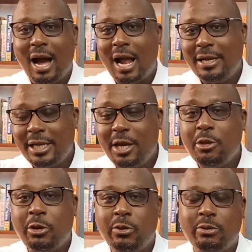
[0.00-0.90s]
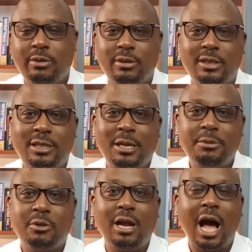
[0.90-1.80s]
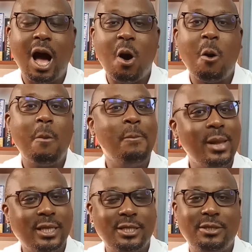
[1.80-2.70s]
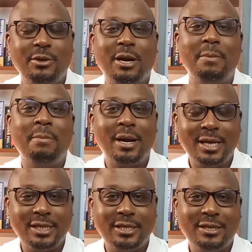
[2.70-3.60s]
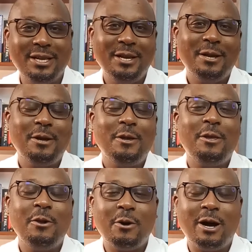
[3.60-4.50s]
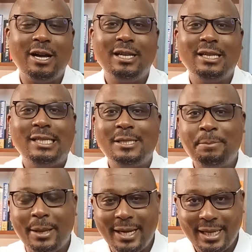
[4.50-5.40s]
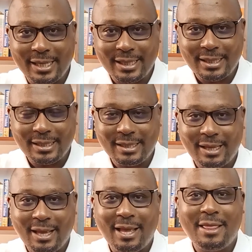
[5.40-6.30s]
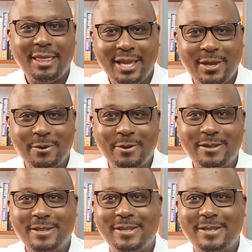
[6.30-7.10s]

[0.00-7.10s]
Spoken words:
I'll take you through steps on how best you can manage your spending. Thank you.